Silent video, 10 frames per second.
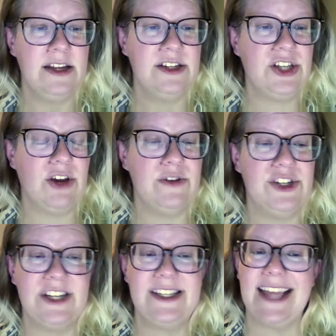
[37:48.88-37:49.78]
So
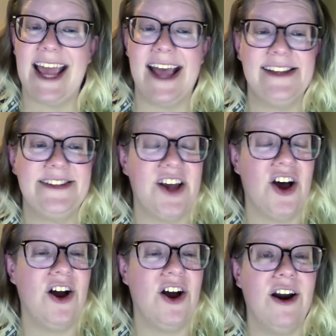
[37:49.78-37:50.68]
just as
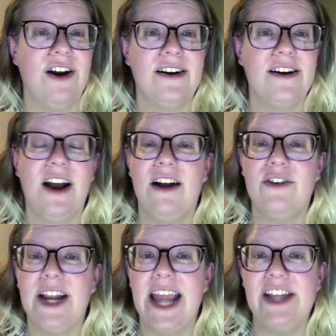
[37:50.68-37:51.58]
our
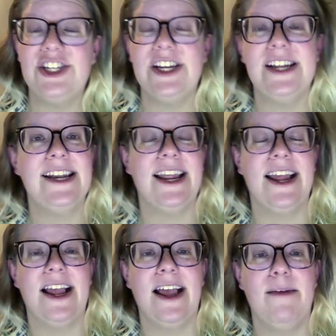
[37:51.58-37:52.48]
congregation
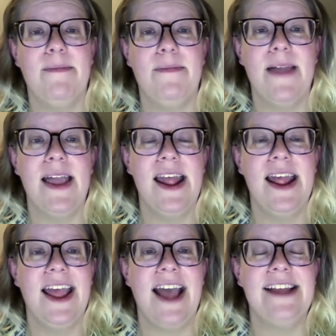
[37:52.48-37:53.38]

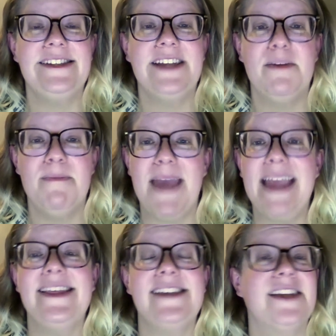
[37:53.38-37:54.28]
has
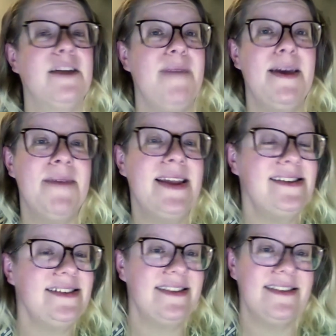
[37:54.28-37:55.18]
made this
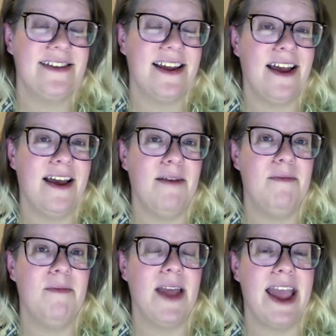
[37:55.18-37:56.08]
commitment
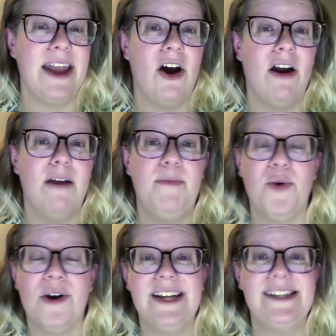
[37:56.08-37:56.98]
and our
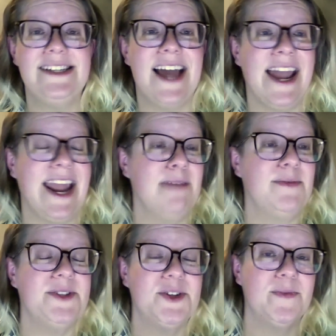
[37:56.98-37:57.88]
board is not
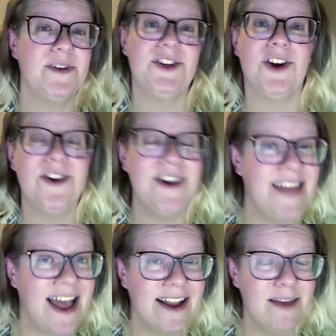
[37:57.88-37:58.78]
able to return
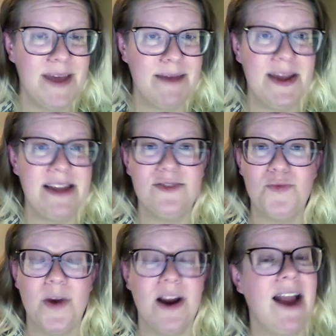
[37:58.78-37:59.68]
that commitment,
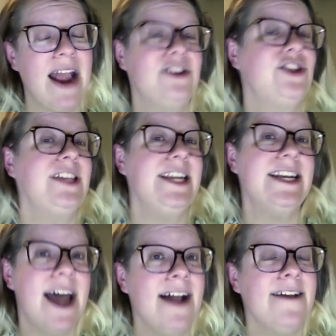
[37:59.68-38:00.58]
we're actually
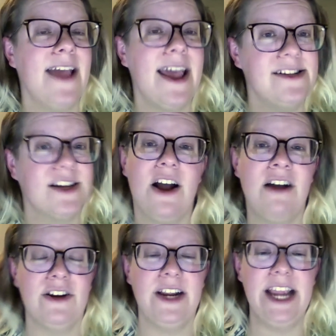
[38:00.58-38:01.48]
not, as a
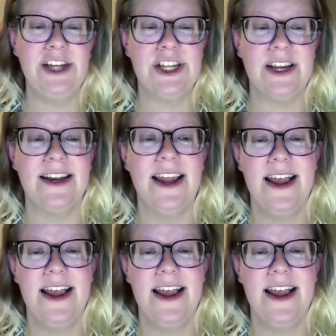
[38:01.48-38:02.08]
congregation,